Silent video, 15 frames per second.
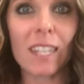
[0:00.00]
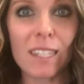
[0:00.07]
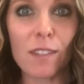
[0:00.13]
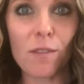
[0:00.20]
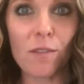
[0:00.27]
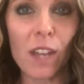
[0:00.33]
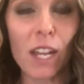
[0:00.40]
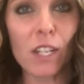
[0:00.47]

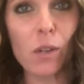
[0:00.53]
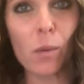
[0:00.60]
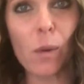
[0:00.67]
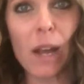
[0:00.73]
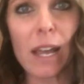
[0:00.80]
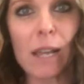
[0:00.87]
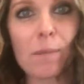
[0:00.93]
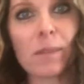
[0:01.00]
disinfectant
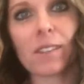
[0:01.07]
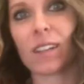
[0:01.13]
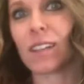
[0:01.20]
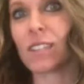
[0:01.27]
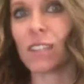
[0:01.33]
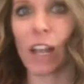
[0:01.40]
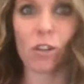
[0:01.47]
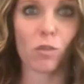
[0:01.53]
wipes,
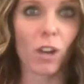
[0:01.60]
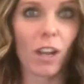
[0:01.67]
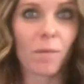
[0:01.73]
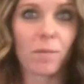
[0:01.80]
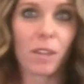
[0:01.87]
etc.